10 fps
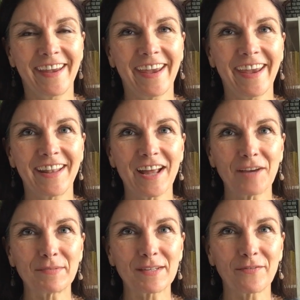And
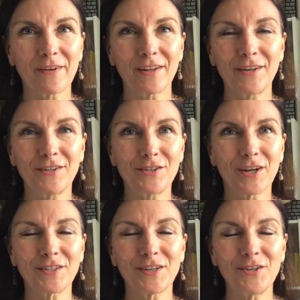I'm Stephana
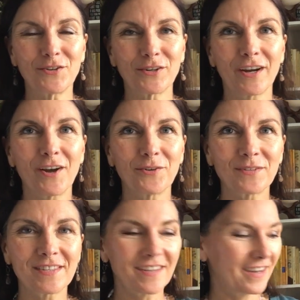Johnson, your
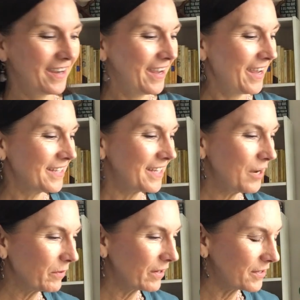host.
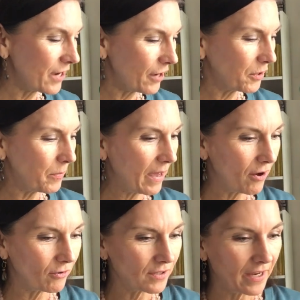Today we're going to talk
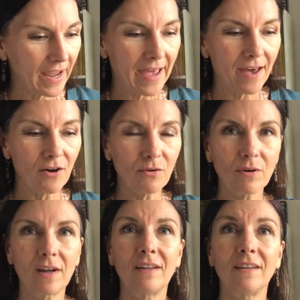about
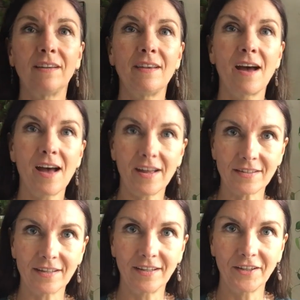how
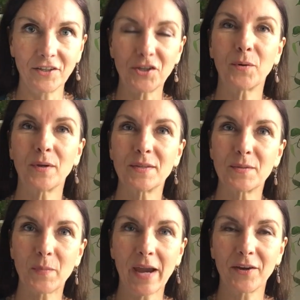not to
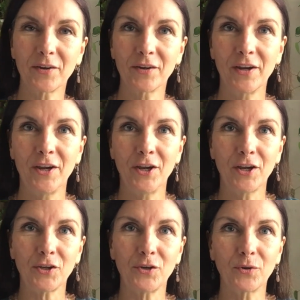inspire
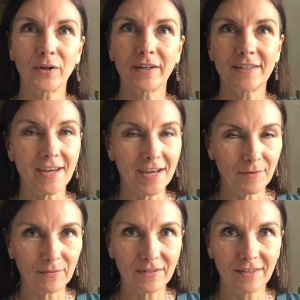your
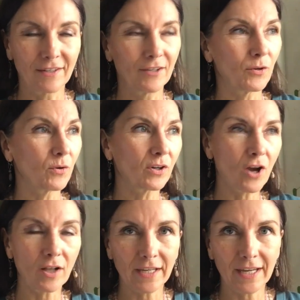teams or
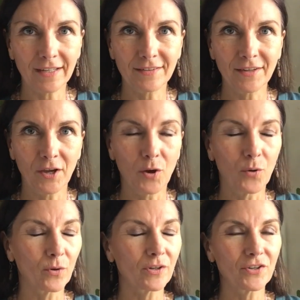colleagues
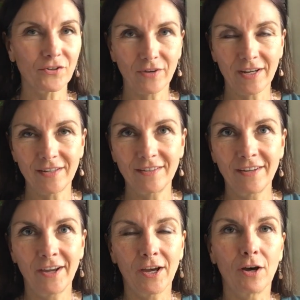or children
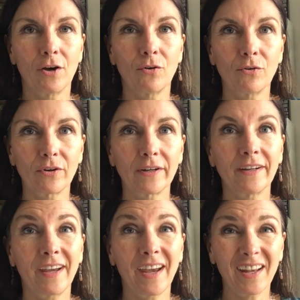or
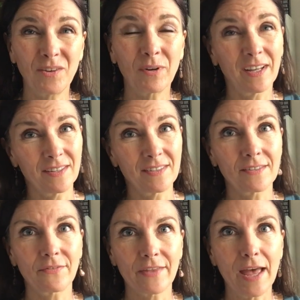anyone else
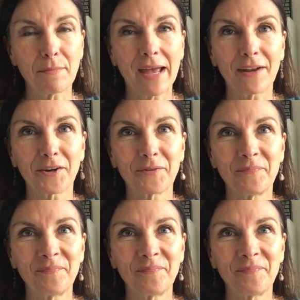for that matter.